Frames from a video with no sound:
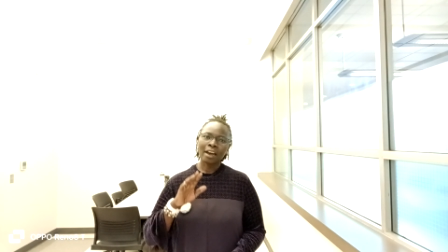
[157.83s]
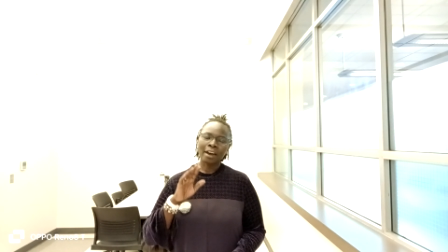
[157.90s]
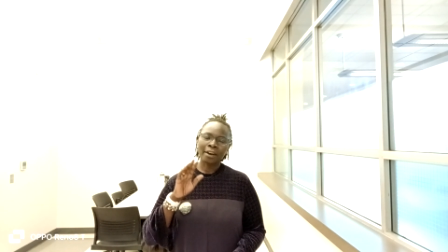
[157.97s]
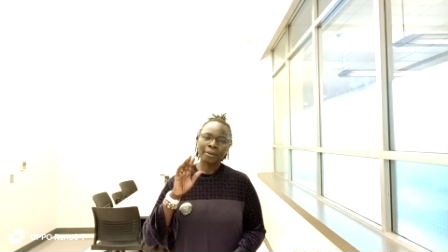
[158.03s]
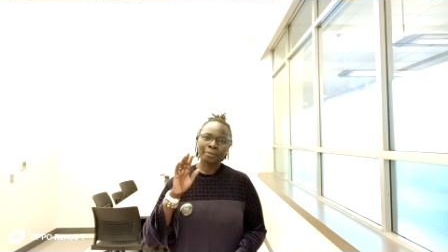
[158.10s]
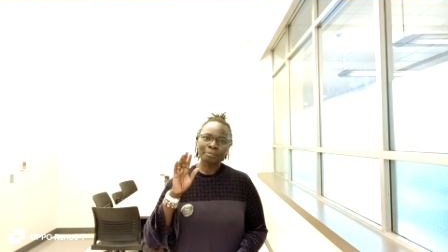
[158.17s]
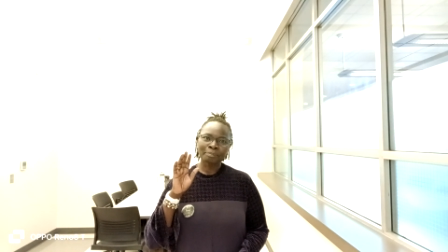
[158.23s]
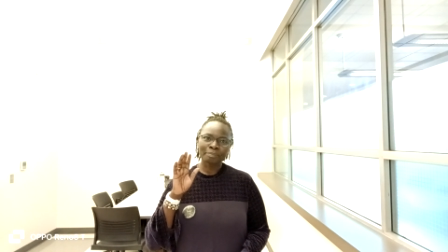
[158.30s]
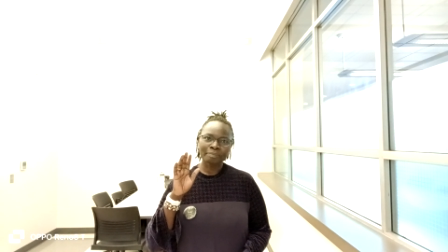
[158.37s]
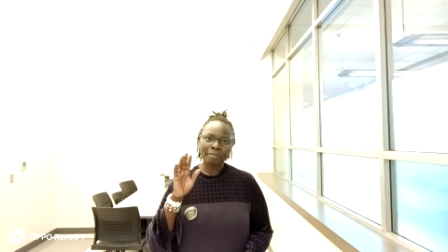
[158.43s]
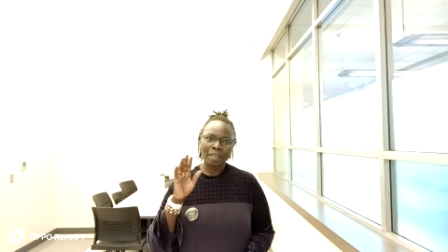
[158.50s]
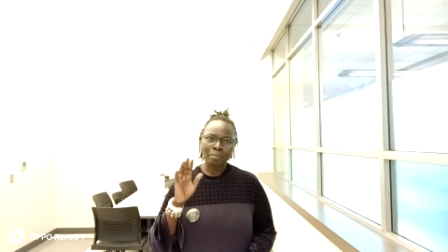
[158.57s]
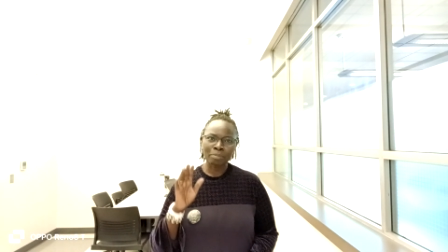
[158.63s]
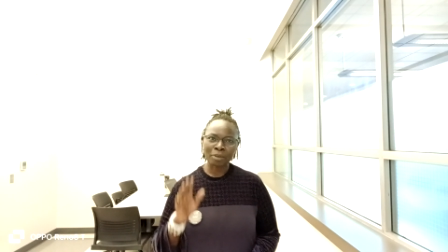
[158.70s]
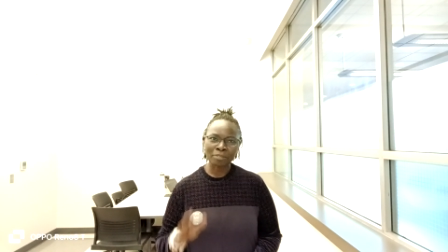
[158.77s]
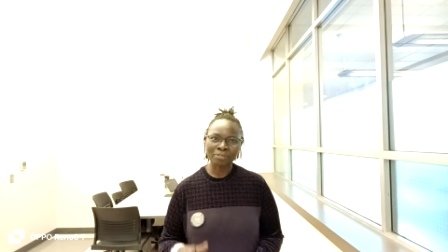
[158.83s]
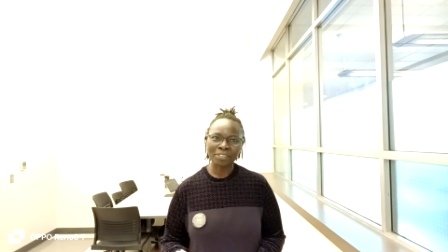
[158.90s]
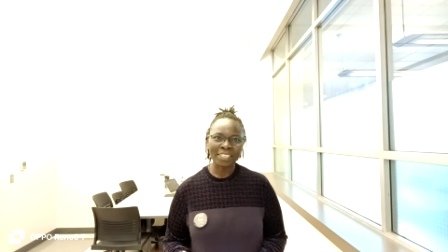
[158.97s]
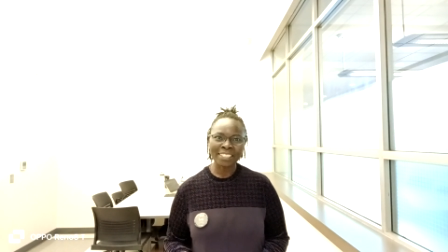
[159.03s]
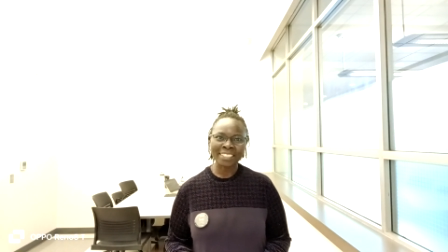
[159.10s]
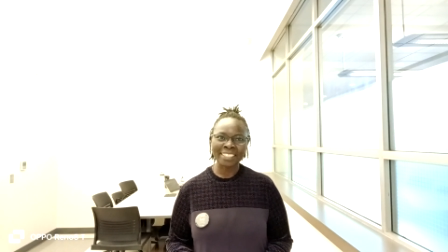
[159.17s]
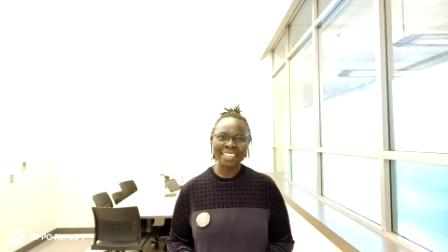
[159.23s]
um,
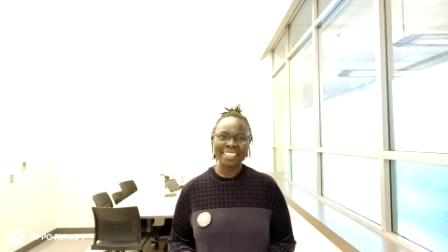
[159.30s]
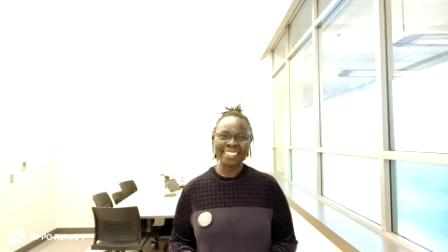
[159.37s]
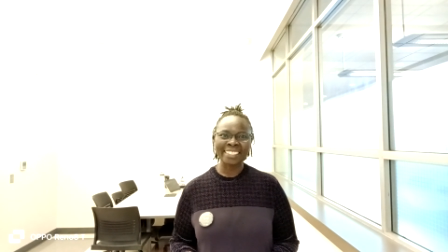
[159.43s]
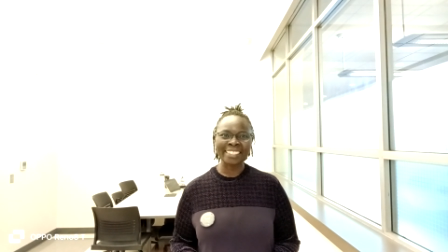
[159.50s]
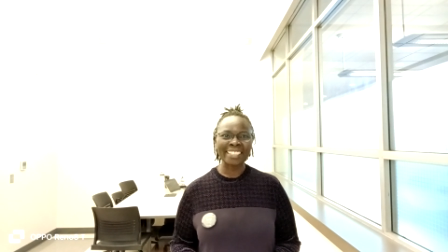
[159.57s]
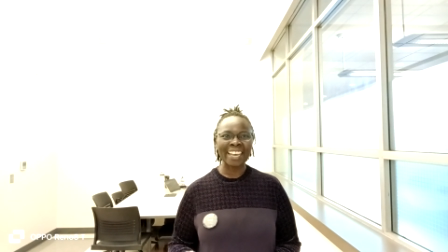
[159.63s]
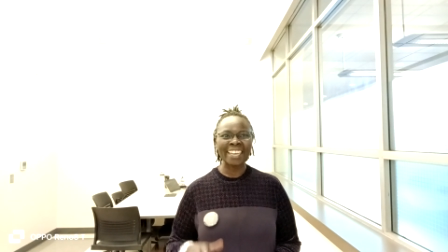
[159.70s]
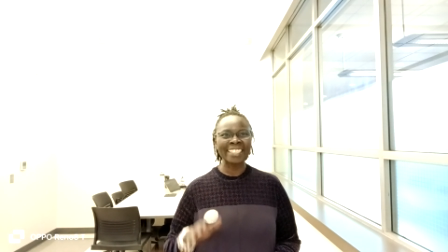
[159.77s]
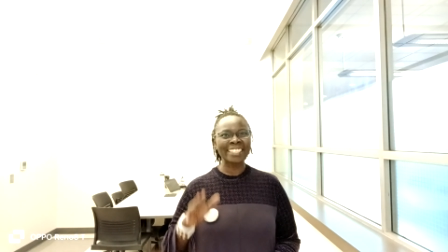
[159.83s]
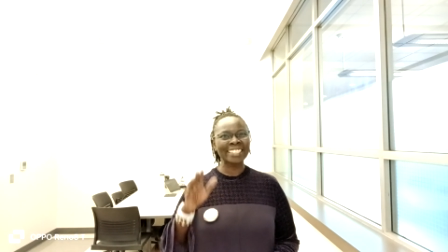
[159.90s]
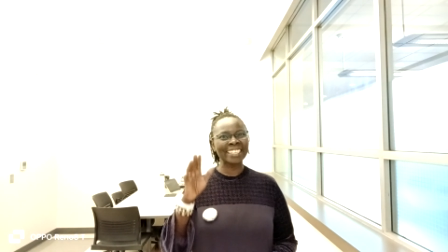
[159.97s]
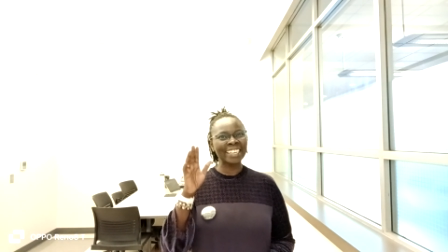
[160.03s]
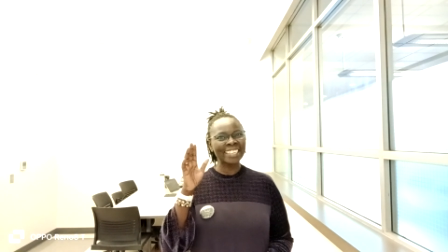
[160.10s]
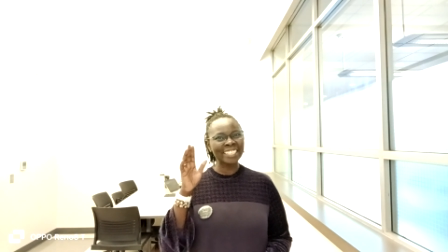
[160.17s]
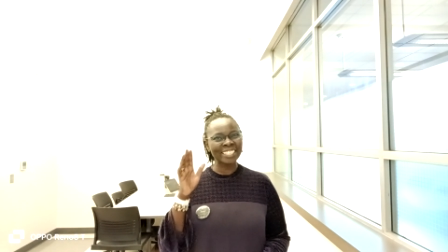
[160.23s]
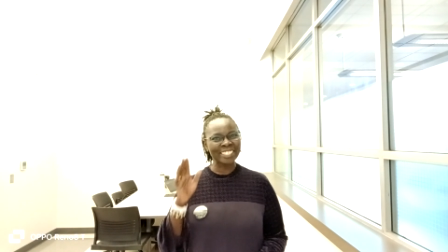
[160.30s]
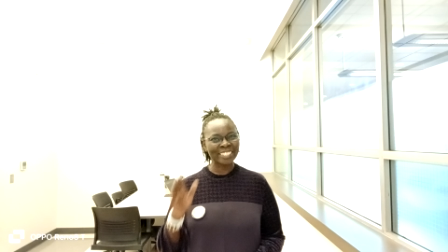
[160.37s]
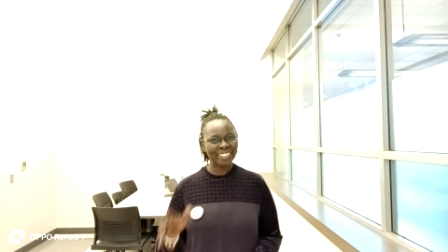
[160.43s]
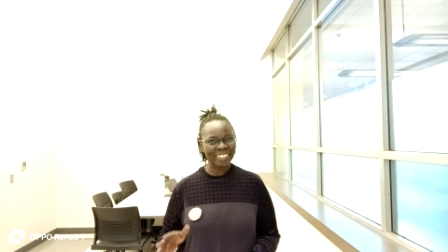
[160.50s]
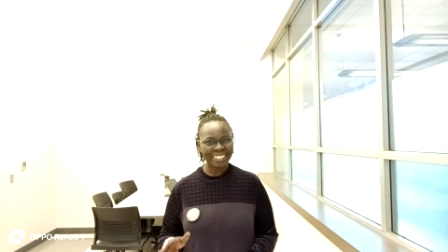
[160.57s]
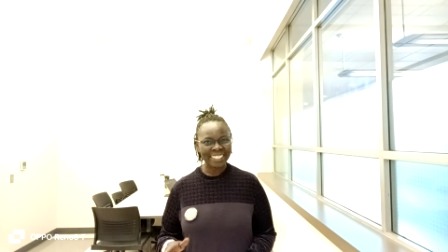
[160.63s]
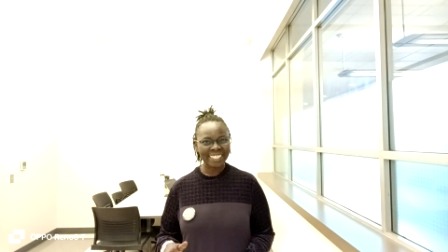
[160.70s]
professors, I trained
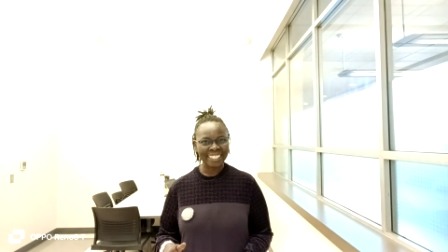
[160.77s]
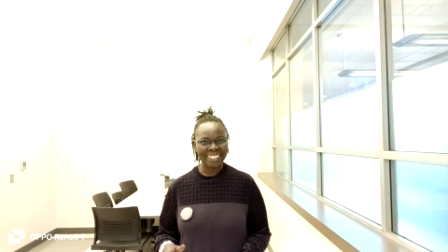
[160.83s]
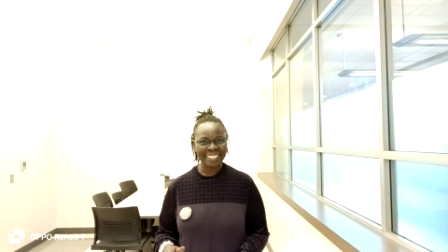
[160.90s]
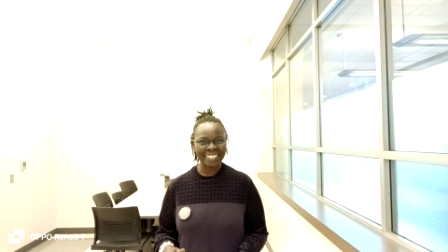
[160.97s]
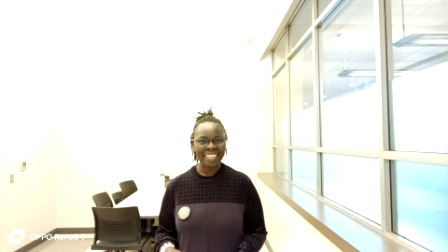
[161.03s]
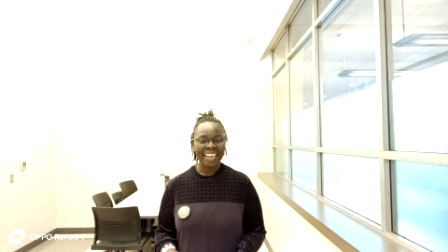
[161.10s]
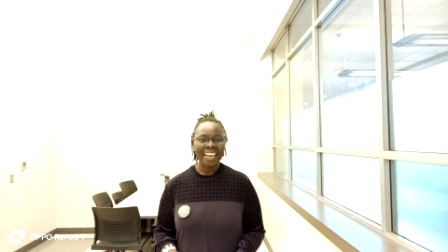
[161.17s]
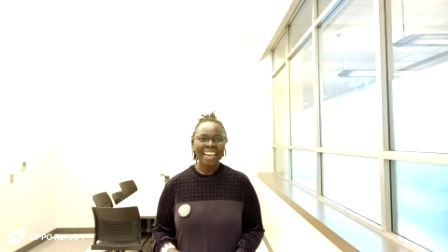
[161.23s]
doctors,